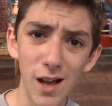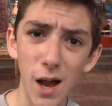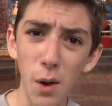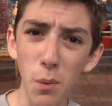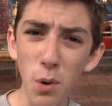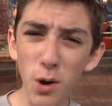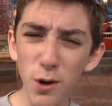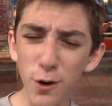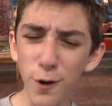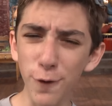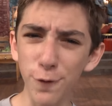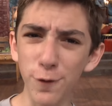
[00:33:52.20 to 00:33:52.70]
I
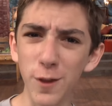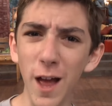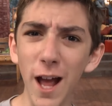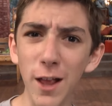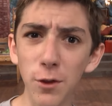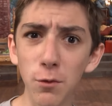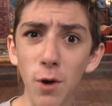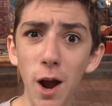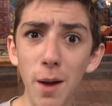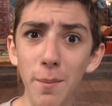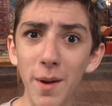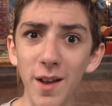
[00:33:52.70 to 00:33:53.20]
wonder if
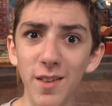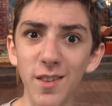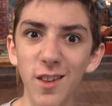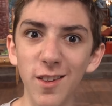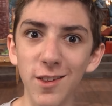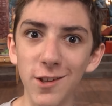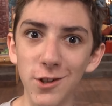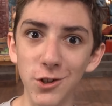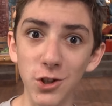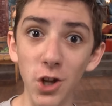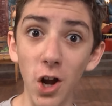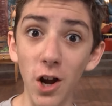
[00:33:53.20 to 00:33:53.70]
that's why my
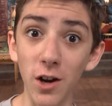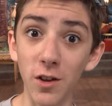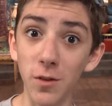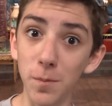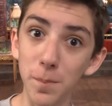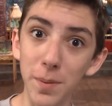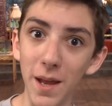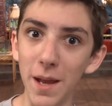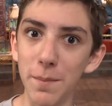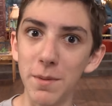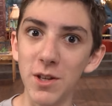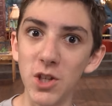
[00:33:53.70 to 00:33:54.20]
sister talks
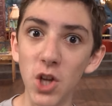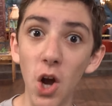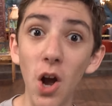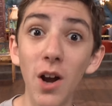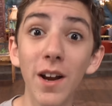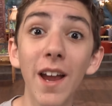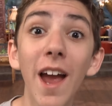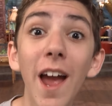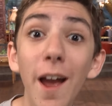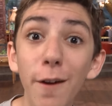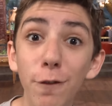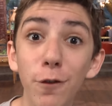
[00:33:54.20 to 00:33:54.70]
baby
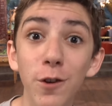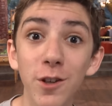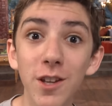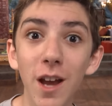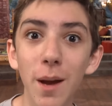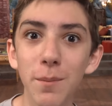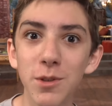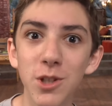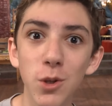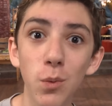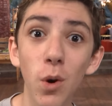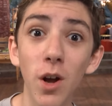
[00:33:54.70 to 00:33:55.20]
talk every
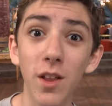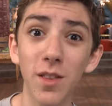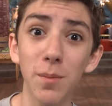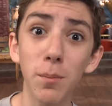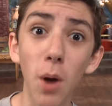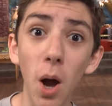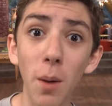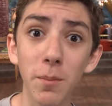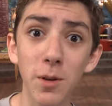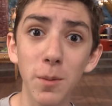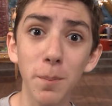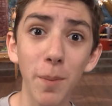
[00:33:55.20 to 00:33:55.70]
time she wants
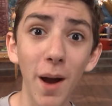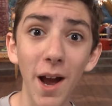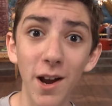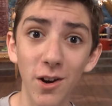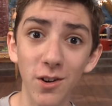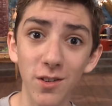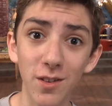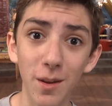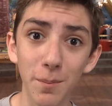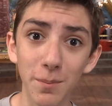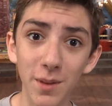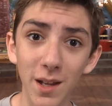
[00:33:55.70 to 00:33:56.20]
mom to buy
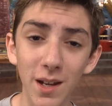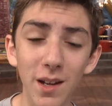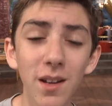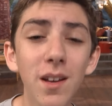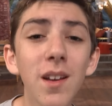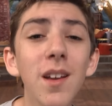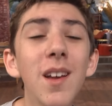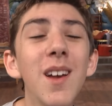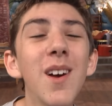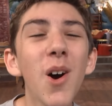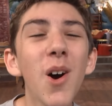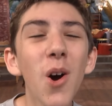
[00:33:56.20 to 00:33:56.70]
her something.
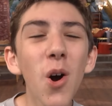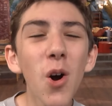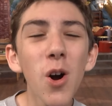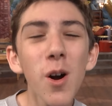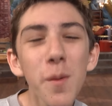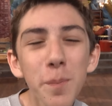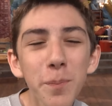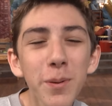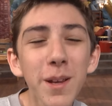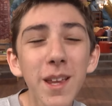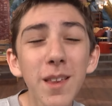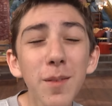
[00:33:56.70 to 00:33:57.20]

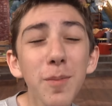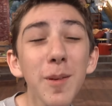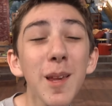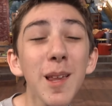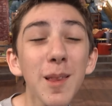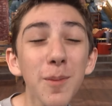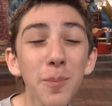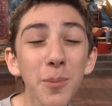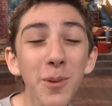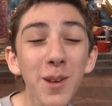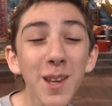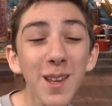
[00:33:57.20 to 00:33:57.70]
Oh, please,
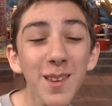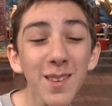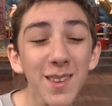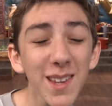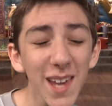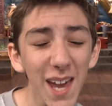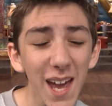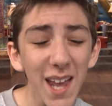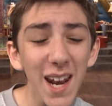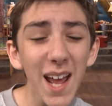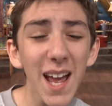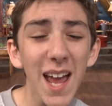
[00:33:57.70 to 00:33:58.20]
please, please,
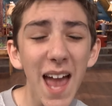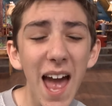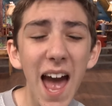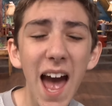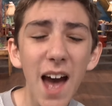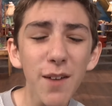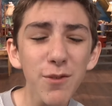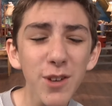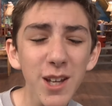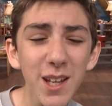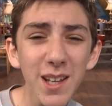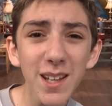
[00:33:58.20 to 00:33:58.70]
can I
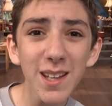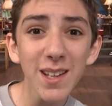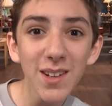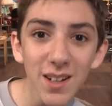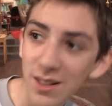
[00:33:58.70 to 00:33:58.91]
have it?